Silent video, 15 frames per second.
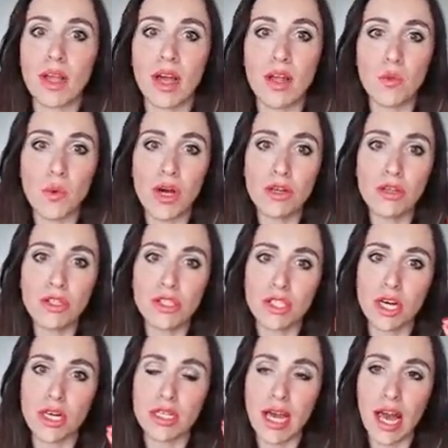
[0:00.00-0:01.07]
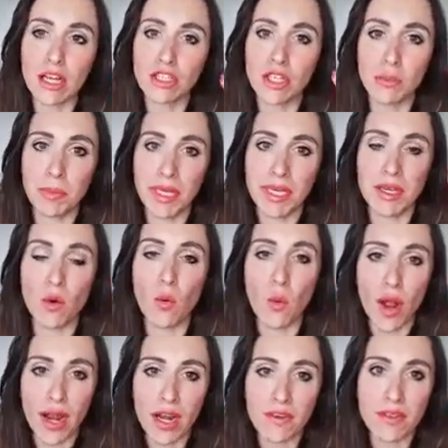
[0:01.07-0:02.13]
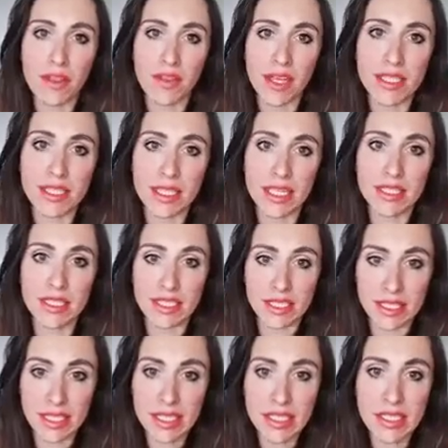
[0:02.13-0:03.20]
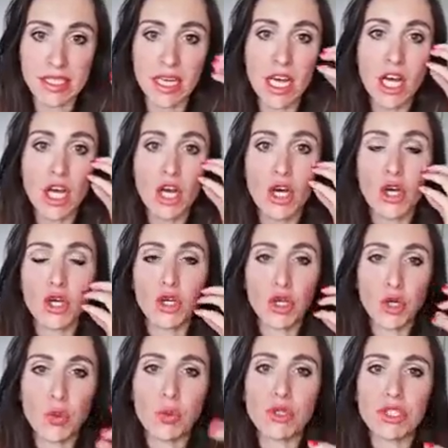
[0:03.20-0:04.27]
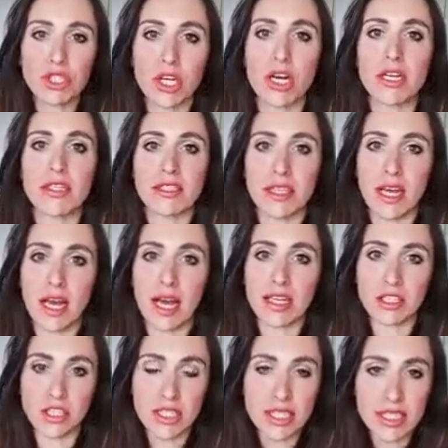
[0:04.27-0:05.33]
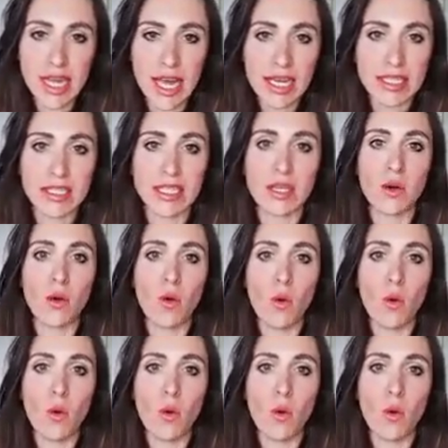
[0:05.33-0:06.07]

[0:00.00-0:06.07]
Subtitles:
when you start actually being aware that these things exist, you will start understanding